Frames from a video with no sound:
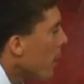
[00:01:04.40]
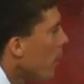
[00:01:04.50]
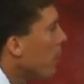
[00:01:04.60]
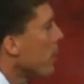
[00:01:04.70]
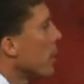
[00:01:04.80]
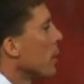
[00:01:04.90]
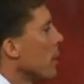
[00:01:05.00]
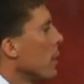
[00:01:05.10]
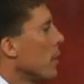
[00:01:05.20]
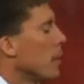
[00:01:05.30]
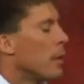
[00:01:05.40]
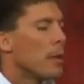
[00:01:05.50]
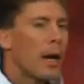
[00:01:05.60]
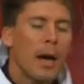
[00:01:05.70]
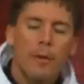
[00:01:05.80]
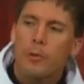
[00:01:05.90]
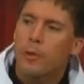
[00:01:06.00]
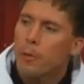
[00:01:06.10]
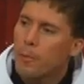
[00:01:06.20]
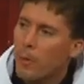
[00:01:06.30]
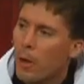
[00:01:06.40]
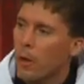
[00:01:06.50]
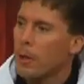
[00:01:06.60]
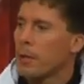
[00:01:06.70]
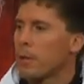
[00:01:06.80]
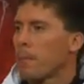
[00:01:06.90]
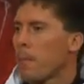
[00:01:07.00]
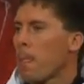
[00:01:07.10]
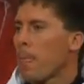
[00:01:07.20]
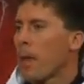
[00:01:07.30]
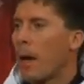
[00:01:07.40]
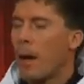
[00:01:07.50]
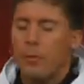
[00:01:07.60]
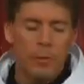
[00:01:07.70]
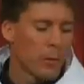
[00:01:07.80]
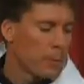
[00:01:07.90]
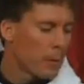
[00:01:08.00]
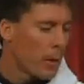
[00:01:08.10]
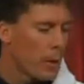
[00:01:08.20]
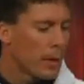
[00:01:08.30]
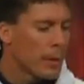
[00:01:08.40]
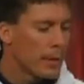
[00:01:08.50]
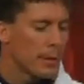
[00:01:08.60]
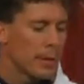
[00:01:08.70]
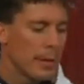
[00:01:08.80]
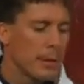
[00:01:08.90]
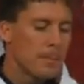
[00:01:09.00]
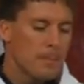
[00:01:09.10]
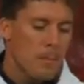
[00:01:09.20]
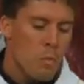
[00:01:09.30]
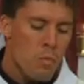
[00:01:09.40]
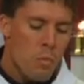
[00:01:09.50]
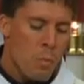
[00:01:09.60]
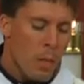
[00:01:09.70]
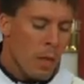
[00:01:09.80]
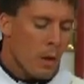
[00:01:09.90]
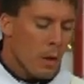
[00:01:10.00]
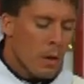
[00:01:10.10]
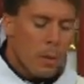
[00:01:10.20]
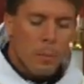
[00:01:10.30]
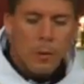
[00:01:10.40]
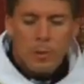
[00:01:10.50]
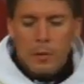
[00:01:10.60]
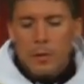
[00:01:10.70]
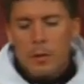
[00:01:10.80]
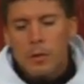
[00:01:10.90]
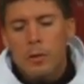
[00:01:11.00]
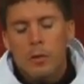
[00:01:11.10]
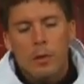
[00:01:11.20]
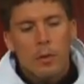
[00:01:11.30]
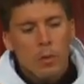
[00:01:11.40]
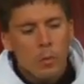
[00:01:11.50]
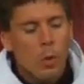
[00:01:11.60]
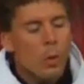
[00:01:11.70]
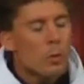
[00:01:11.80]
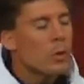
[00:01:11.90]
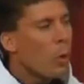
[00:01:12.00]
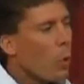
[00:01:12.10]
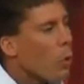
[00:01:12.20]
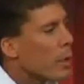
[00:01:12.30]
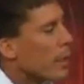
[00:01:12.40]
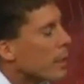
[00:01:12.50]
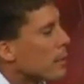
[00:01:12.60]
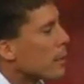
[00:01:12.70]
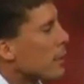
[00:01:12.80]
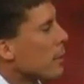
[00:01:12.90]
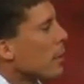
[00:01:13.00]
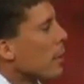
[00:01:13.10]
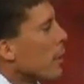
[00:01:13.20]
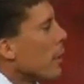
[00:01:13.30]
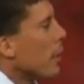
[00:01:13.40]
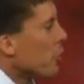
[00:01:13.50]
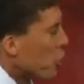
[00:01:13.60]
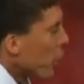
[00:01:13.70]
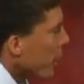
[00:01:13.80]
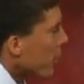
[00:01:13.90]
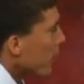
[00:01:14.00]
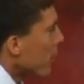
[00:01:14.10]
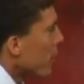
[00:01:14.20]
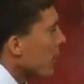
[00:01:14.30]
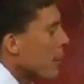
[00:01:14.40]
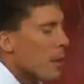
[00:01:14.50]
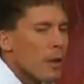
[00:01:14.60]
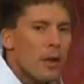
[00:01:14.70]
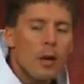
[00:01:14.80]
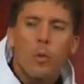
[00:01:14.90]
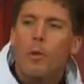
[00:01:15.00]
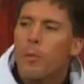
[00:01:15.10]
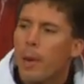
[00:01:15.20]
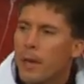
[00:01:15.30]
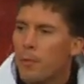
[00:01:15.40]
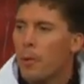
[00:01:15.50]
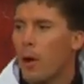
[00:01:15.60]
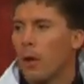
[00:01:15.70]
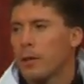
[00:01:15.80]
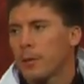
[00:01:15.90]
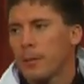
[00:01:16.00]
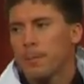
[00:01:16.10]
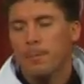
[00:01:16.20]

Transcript: up after you've fallen, after you've fallen into sin. Brothers and sisters, the road to holiness is checkered with many falls.